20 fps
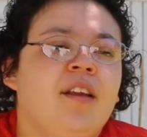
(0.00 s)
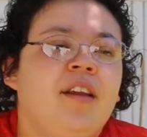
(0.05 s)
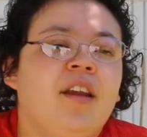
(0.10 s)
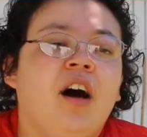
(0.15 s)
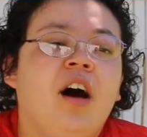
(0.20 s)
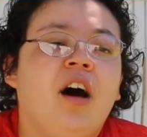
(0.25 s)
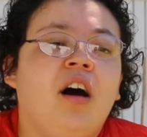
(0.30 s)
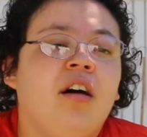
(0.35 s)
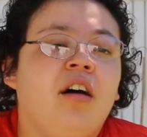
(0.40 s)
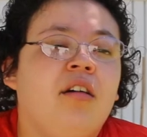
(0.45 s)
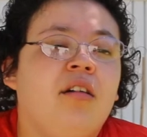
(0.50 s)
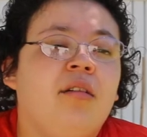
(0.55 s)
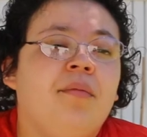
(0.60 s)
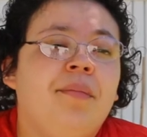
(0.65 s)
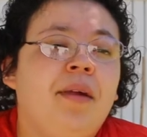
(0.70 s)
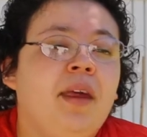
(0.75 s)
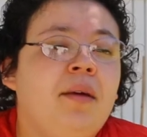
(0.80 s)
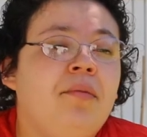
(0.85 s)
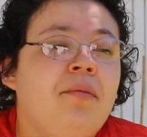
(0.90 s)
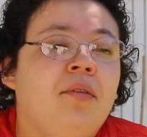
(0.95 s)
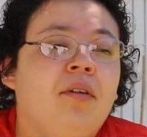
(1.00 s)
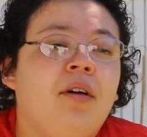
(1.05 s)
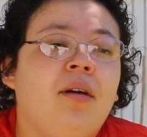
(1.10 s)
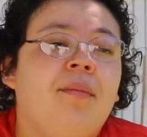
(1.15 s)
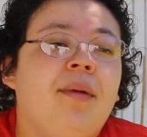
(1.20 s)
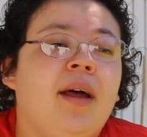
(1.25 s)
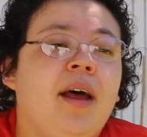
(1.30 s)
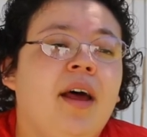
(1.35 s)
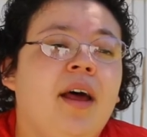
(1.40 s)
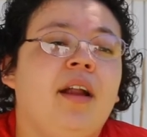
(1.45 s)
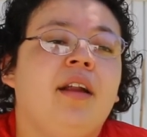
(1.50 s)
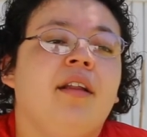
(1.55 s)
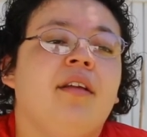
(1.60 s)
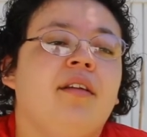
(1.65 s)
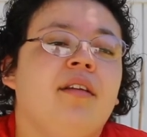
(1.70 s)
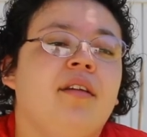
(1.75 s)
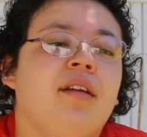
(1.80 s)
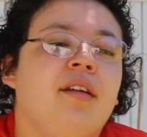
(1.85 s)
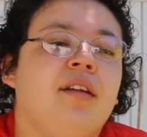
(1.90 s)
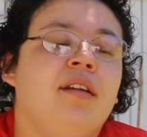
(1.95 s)
Not all people are bad.
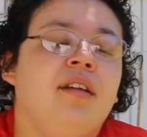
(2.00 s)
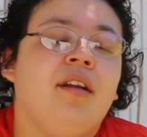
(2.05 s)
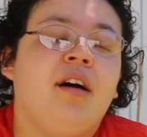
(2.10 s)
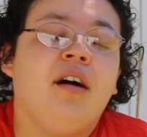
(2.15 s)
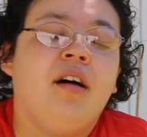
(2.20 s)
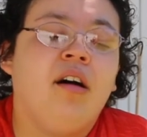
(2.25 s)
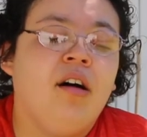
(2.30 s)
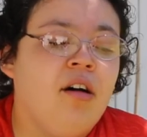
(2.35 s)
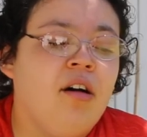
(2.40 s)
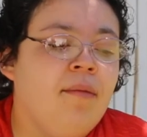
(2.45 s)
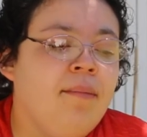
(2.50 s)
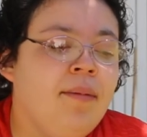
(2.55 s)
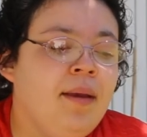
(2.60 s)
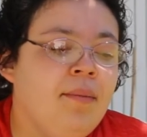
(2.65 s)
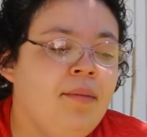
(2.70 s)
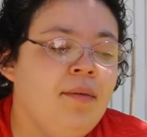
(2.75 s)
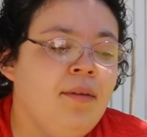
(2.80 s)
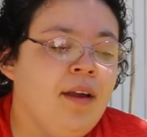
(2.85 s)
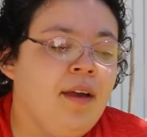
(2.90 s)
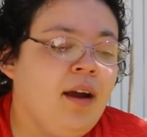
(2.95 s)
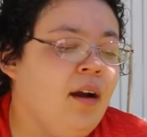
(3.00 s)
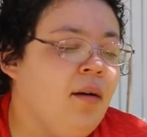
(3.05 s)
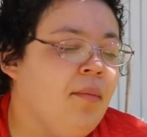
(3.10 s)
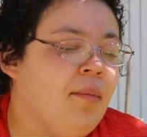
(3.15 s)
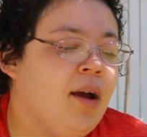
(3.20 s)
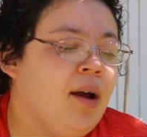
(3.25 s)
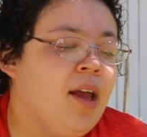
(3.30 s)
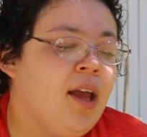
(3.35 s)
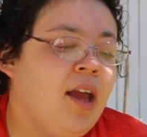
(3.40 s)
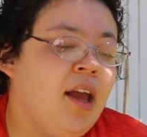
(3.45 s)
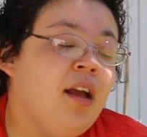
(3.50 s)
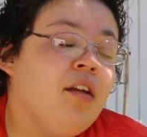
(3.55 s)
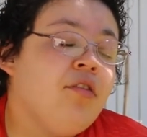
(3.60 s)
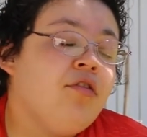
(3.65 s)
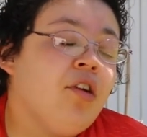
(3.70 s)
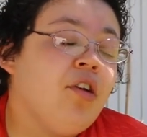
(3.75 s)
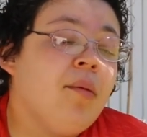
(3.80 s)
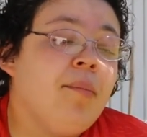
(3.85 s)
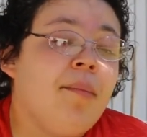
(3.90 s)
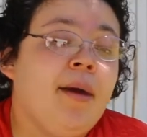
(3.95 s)
Not all people that are my
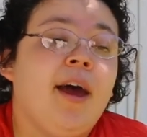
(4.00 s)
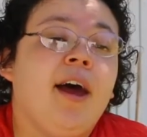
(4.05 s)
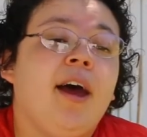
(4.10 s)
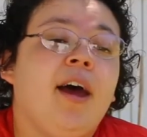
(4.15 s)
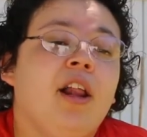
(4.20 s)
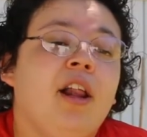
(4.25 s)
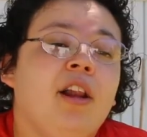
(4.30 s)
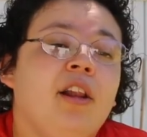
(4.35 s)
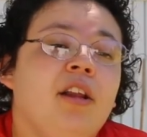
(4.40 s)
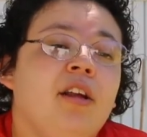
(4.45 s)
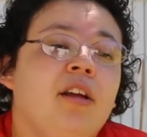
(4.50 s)
age are bad.